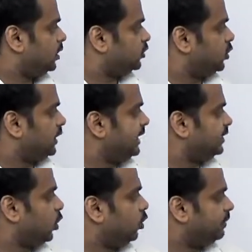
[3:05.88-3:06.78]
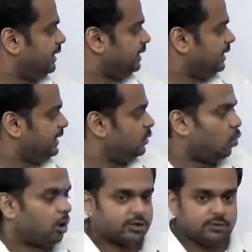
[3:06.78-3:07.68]
So he told me he
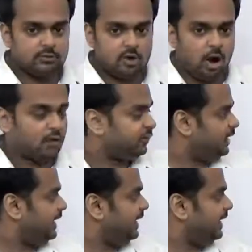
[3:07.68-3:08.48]
wanted coffee.